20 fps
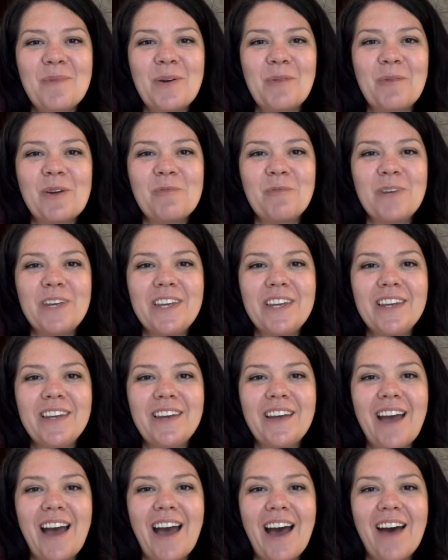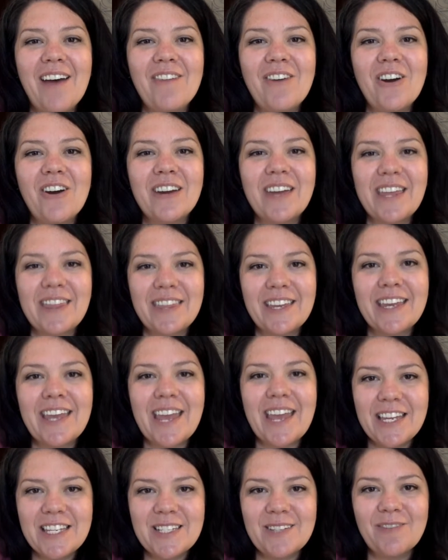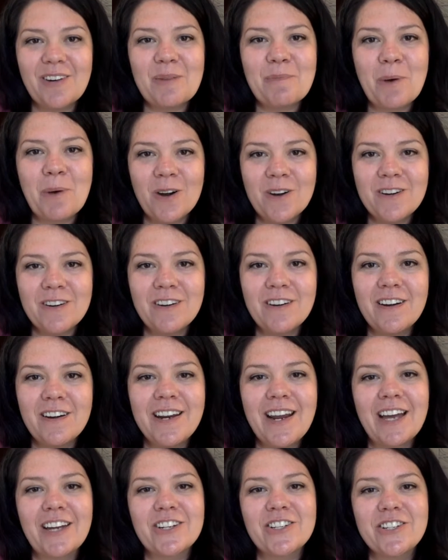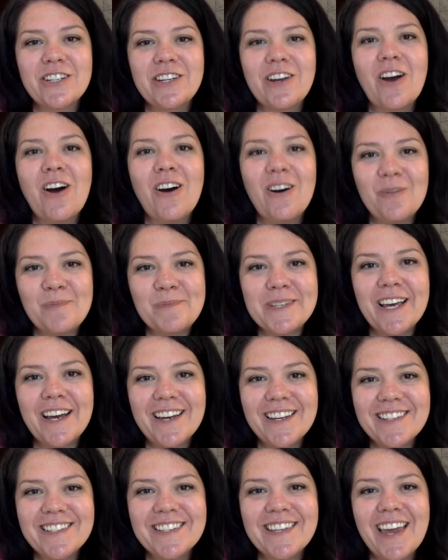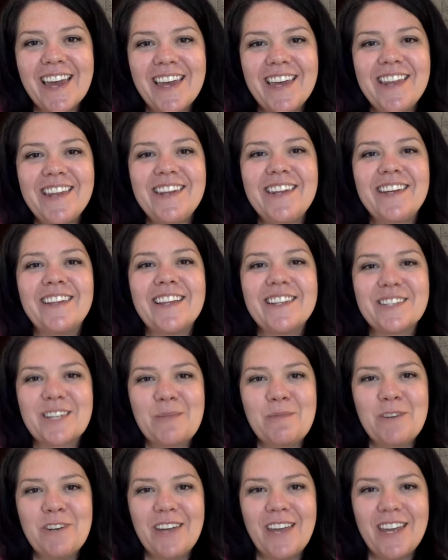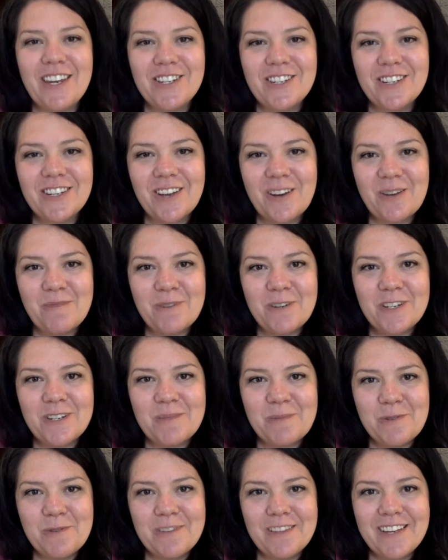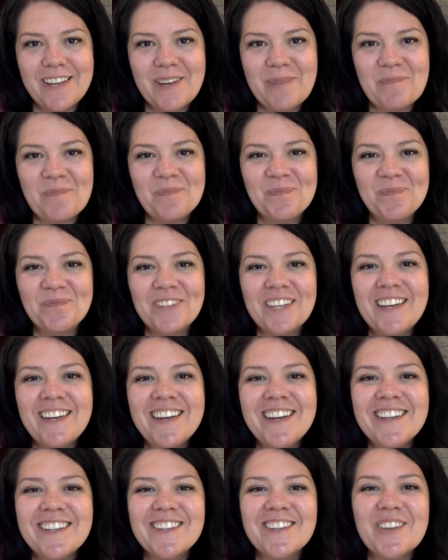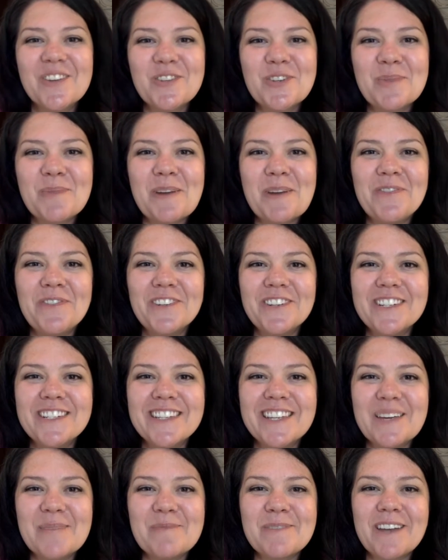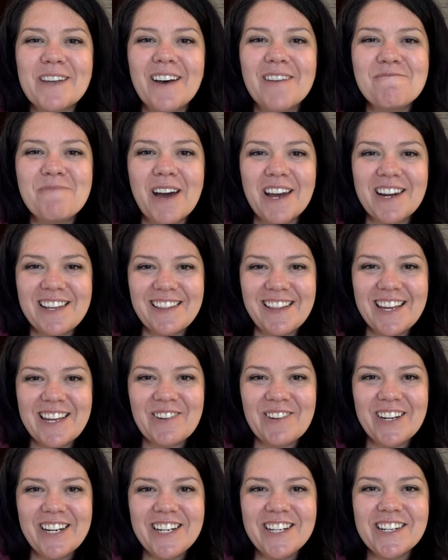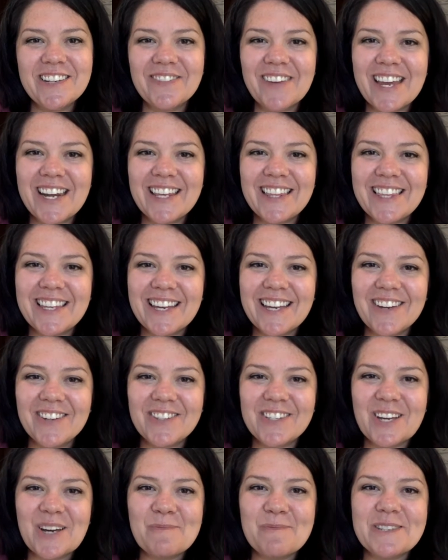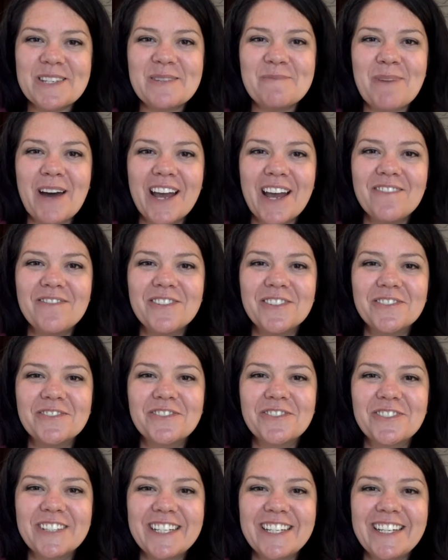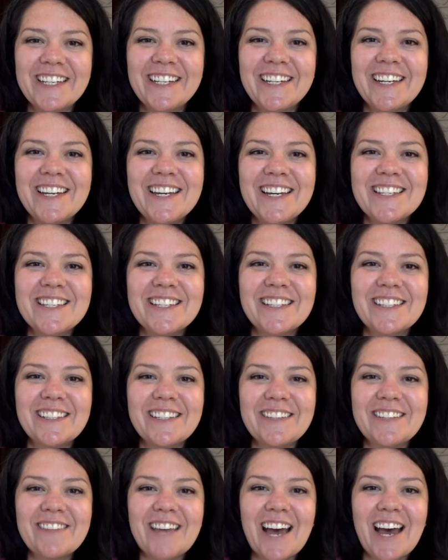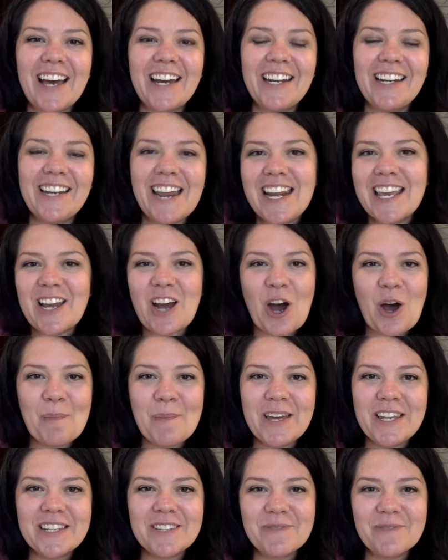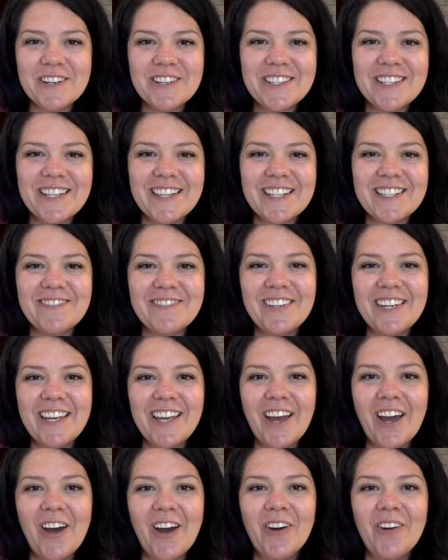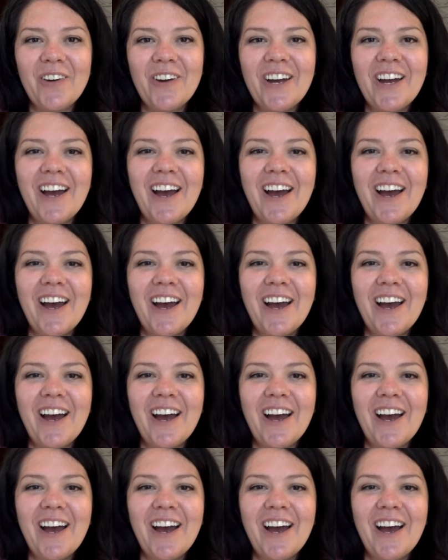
when we have the gaze of our partner, it actually calms us and lets communication go more smoothly. So those are my first tips on body language. If anything else comes to mind, feel free to leave that in any comments where you see this video,